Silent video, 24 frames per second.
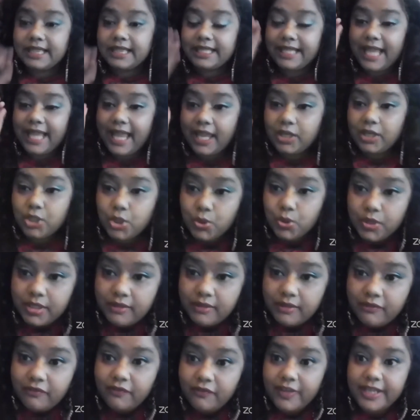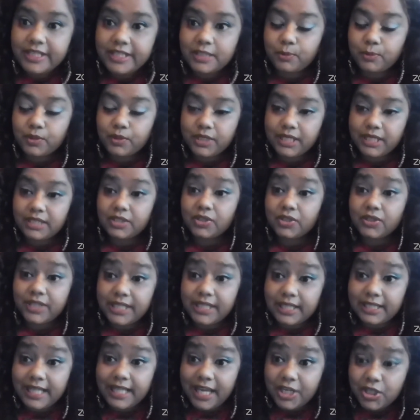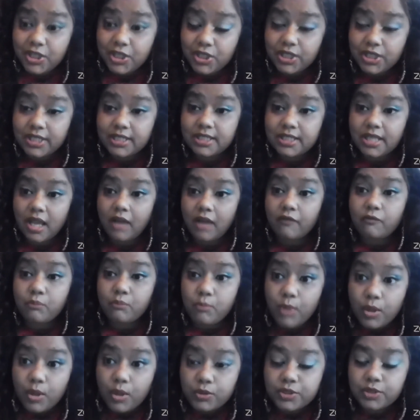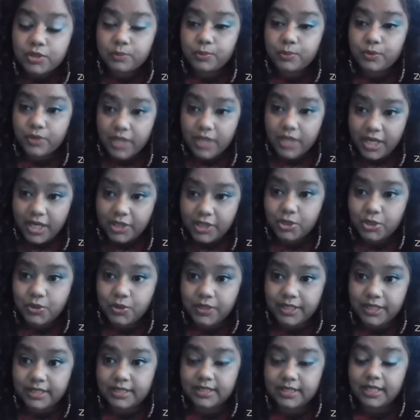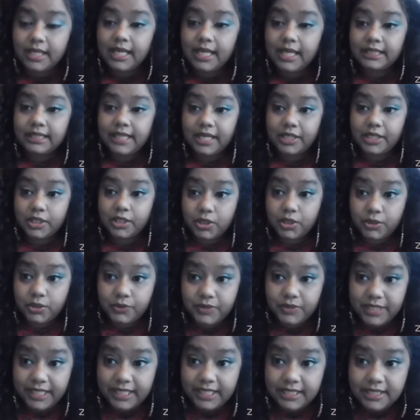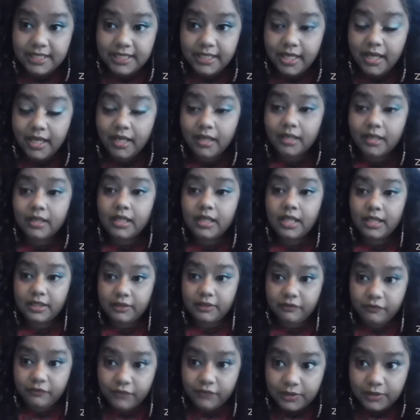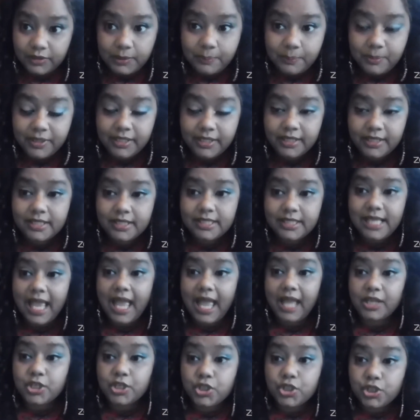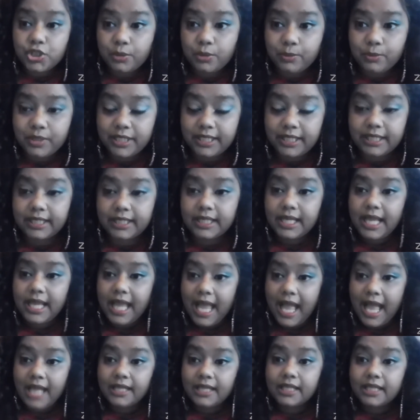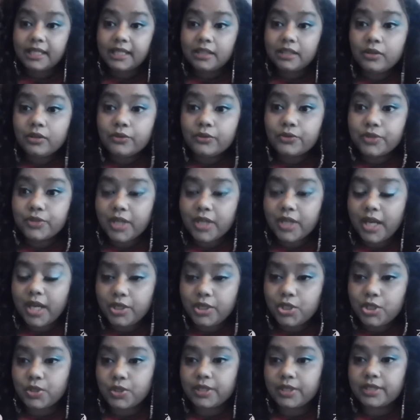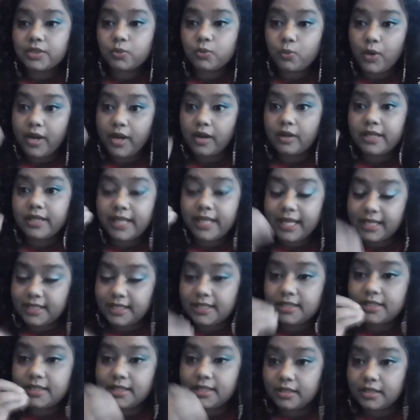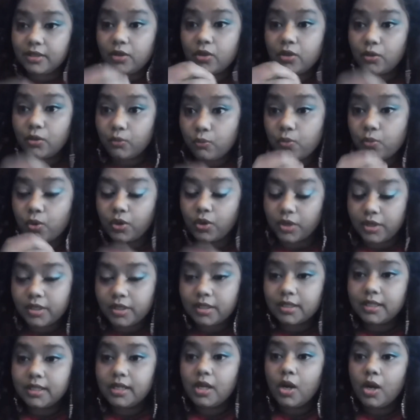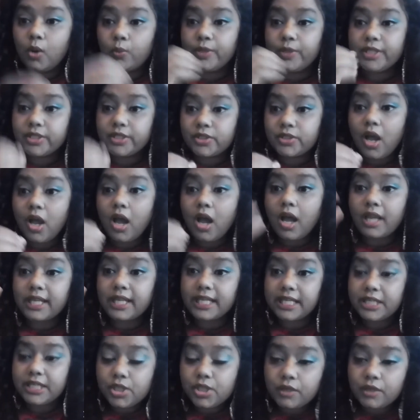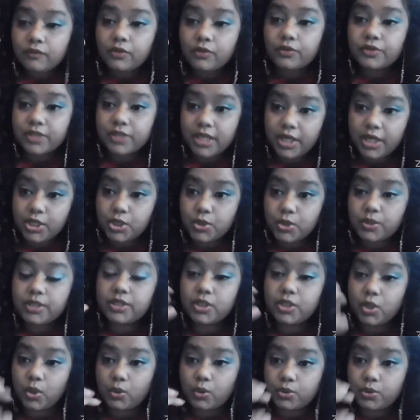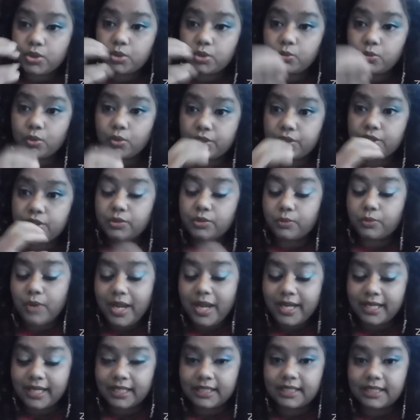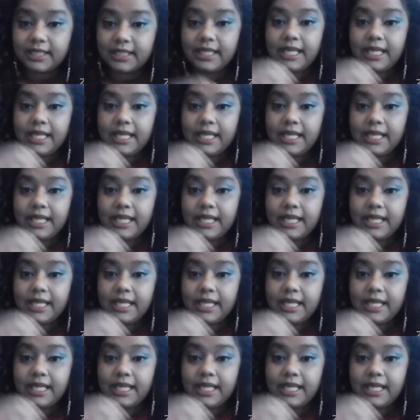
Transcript: the entry of Facebook into the elections of multiple countries. That includes India, the Philippines, and Germany. And in those countries where Katie did her work, we saw each of those countries go towards the right.